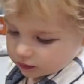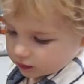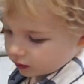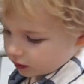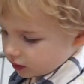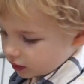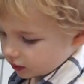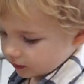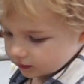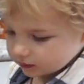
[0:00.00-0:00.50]

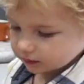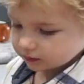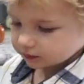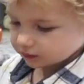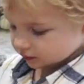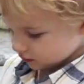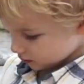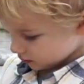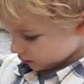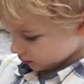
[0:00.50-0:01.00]
getting into
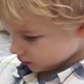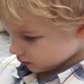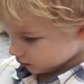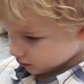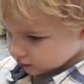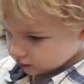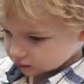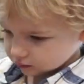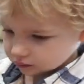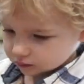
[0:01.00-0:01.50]
everything.
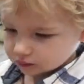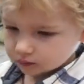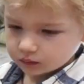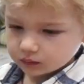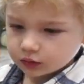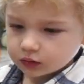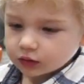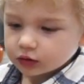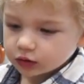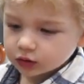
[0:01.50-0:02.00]
Don't
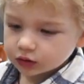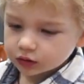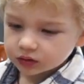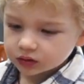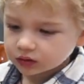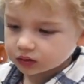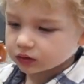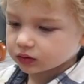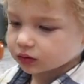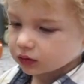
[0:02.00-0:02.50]
worry, my
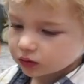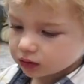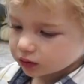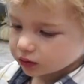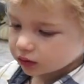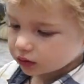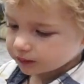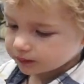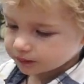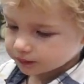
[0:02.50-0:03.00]
husband was
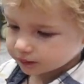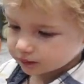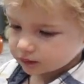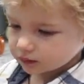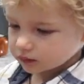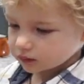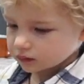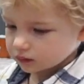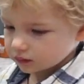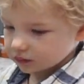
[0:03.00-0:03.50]
right there
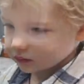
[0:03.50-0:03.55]
making